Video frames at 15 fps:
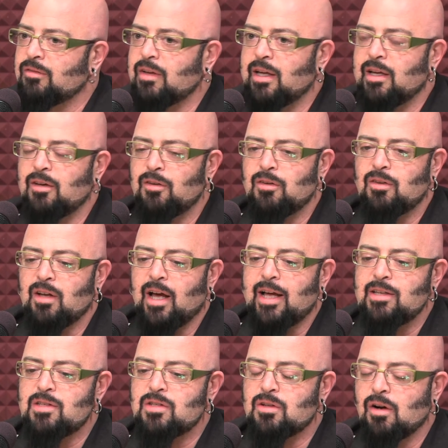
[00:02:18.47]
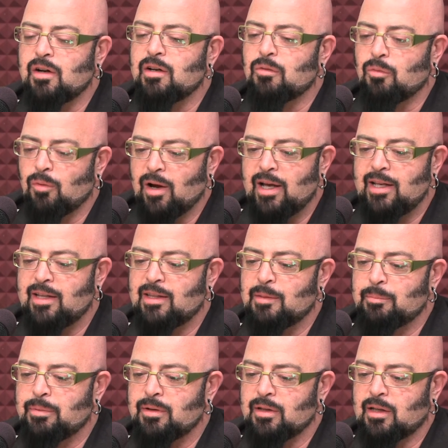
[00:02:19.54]
And I started writing the
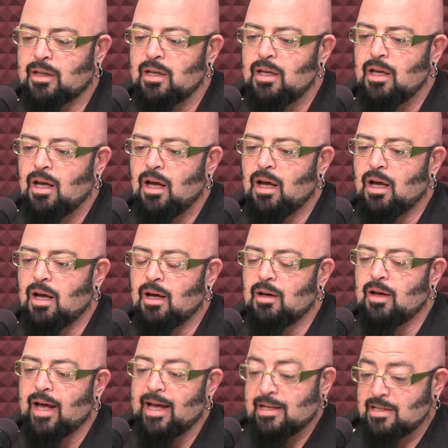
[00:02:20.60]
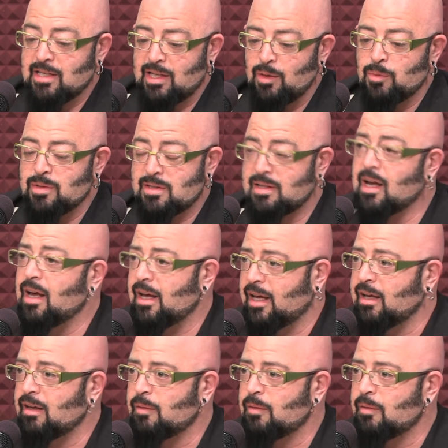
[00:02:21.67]
book as he was dying.